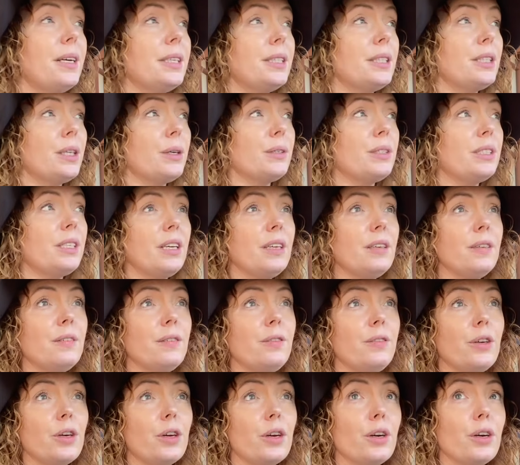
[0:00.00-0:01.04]
So, say
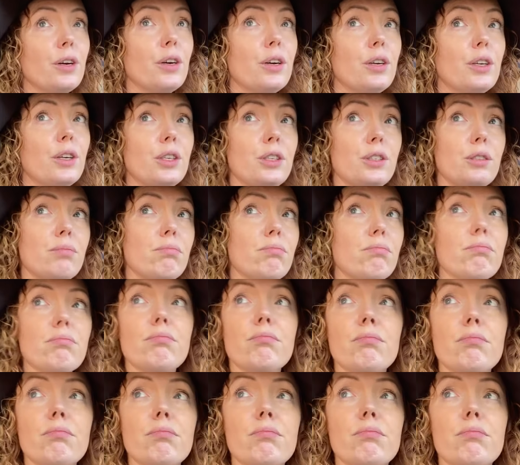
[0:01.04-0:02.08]
if your
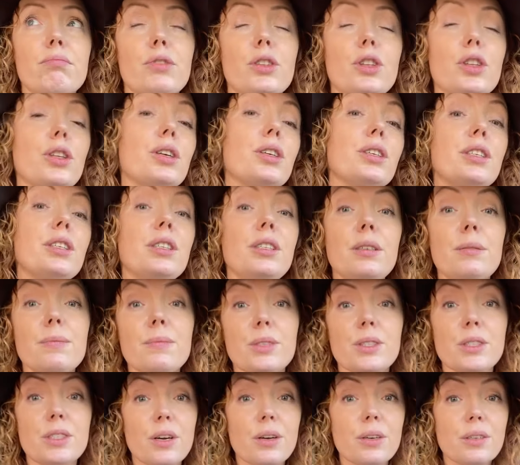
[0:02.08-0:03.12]
13
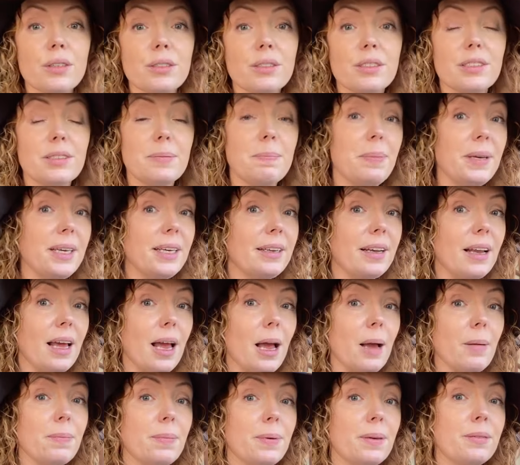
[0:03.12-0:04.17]
month old's big
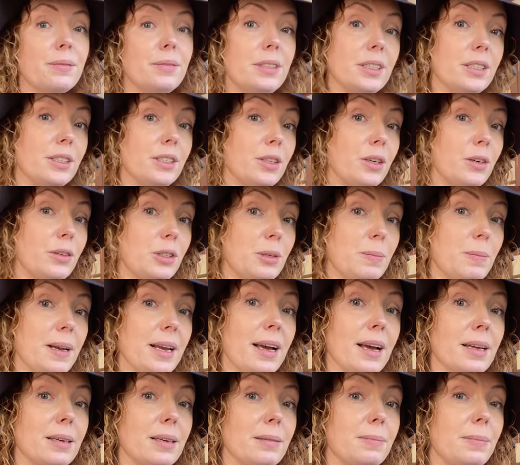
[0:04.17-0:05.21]
nap didn't go to
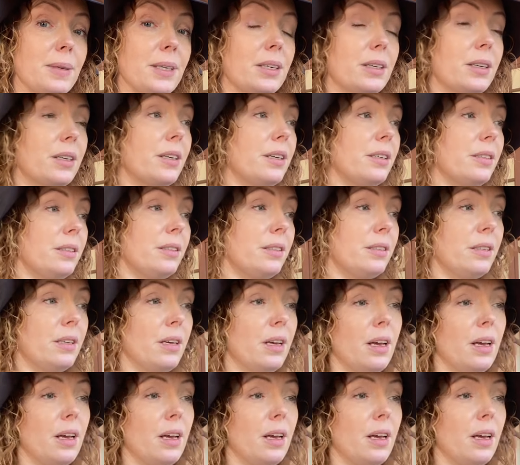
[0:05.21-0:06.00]
plan because